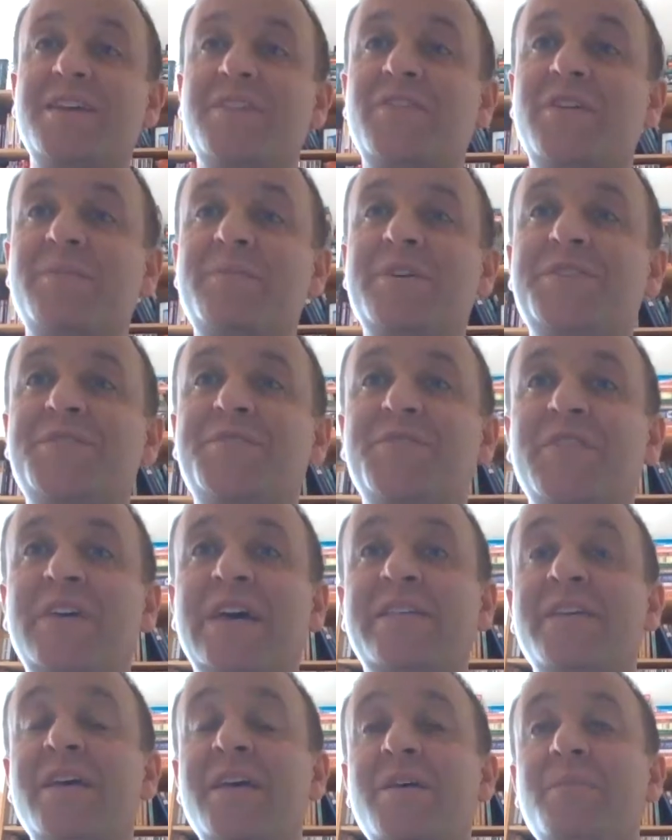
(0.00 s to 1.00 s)
thank you very much for
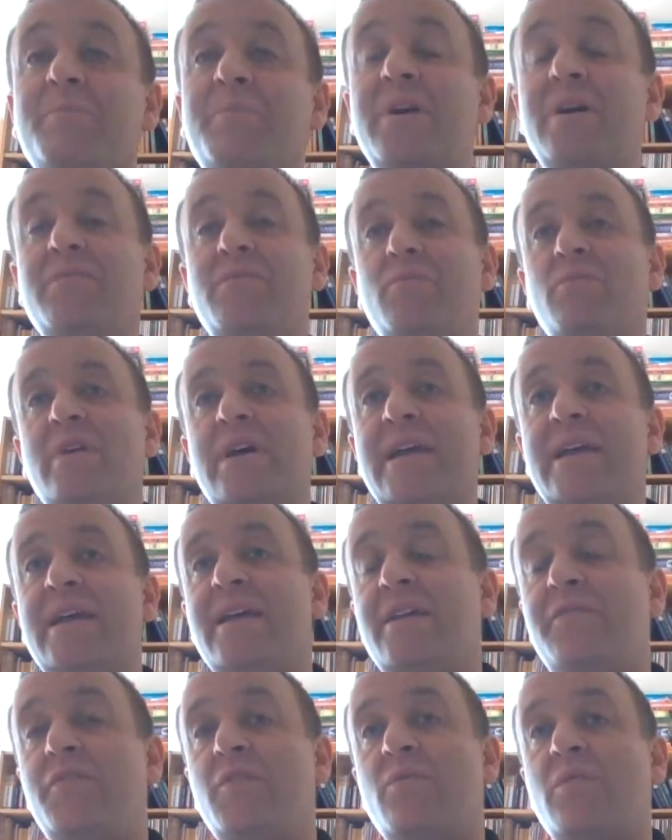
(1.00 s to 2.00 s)
that. By the
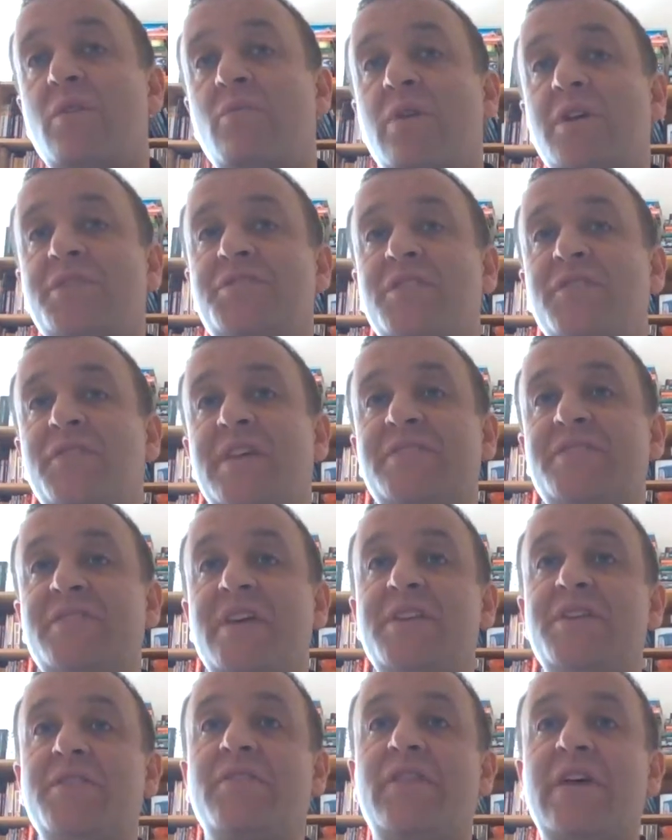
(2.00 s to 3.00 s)
way, if you are watching
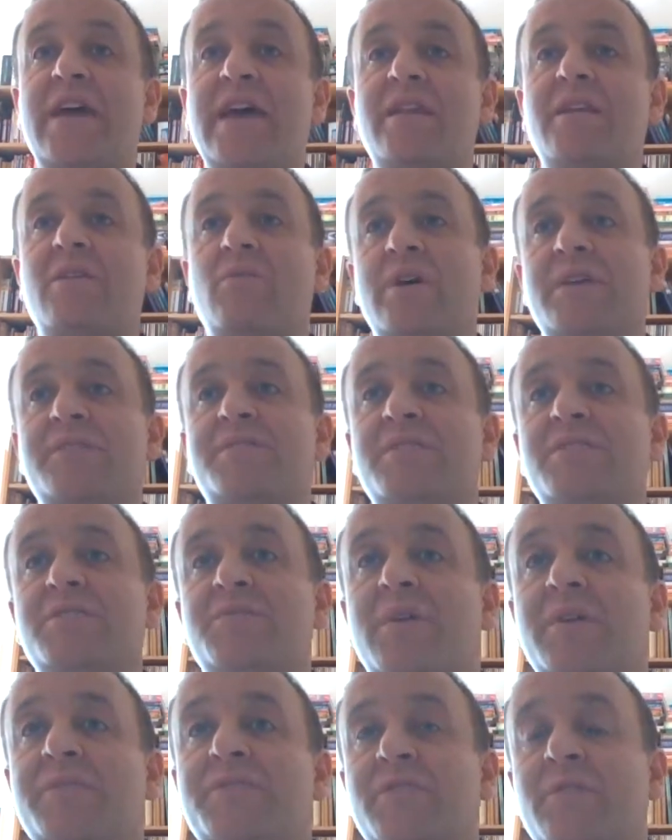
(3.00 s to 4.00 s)
this and you have any
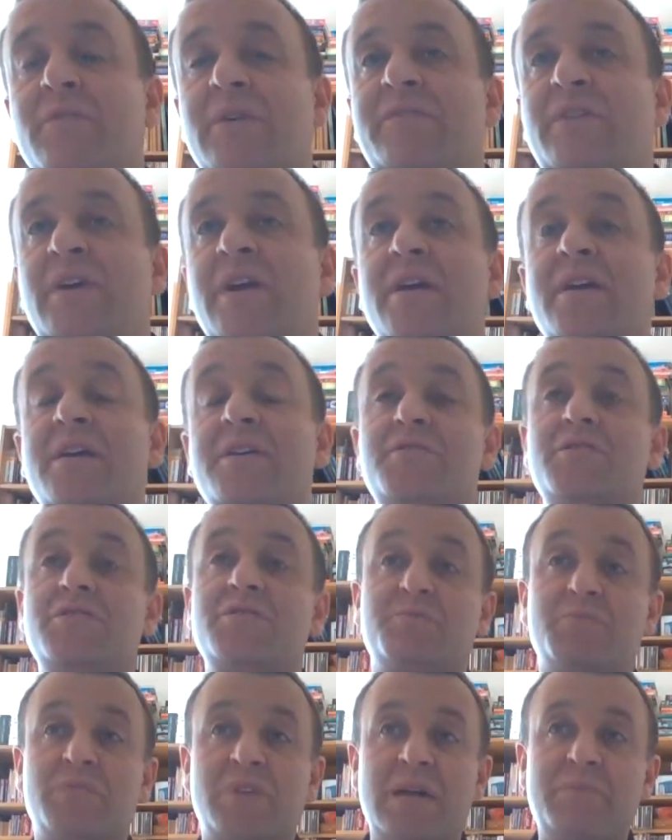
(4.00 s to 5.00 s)
questions whatsoever,
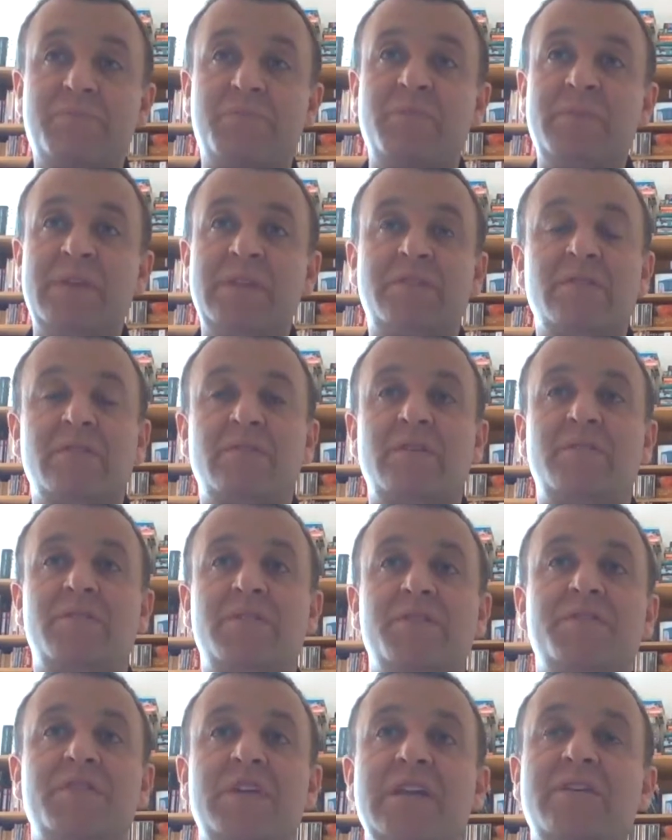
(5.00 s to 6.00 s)
just type them into
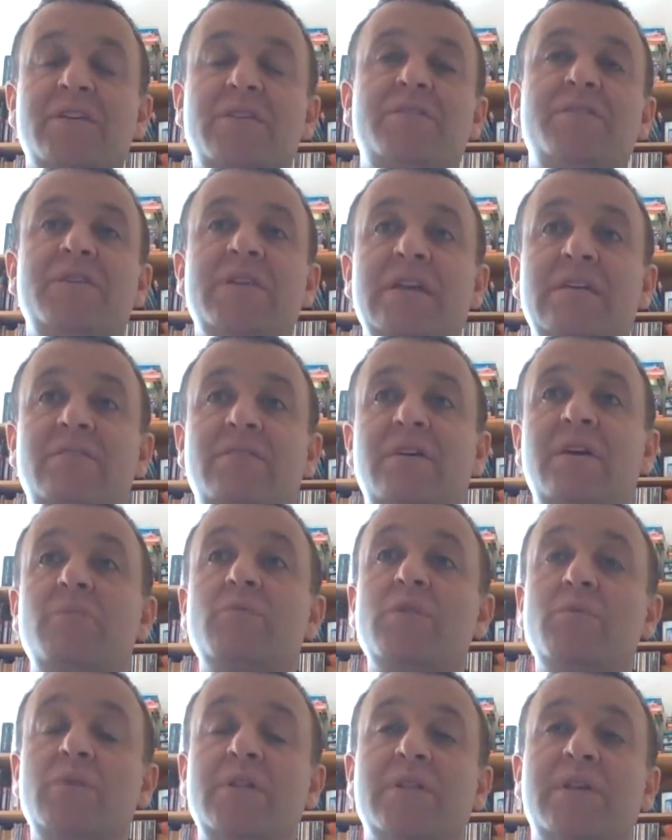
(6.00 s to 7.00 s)
the feed underneath
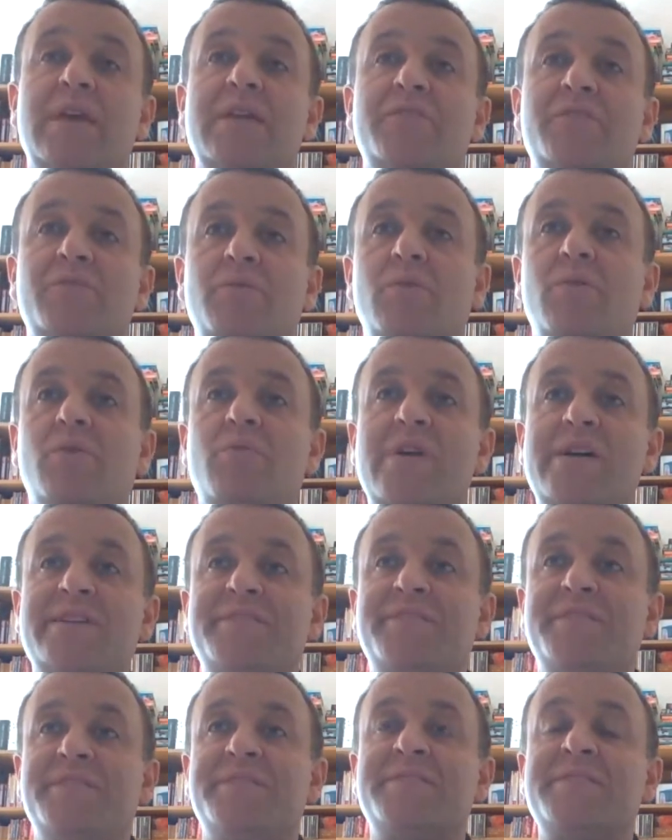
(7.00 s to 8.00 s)
and we will get to all
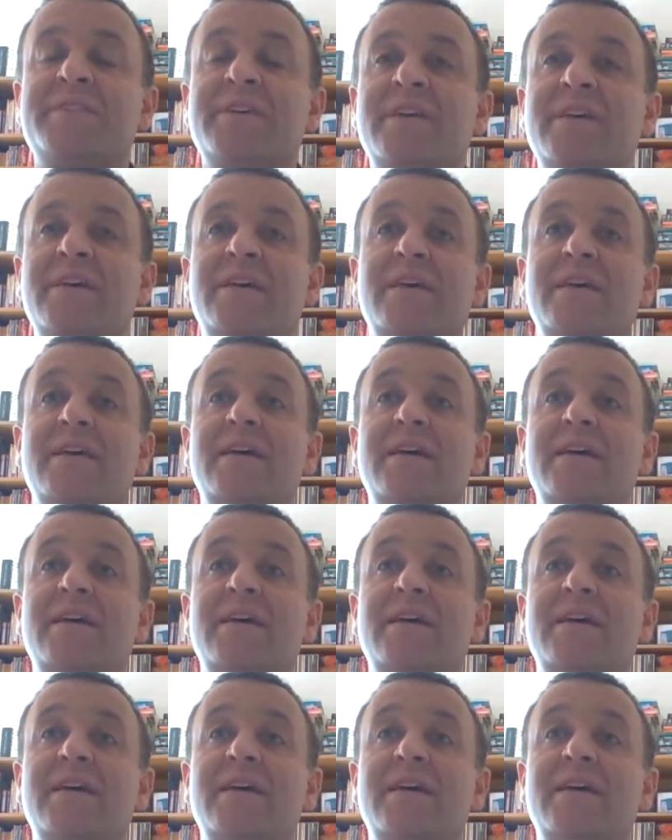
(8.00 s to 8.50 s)
questions.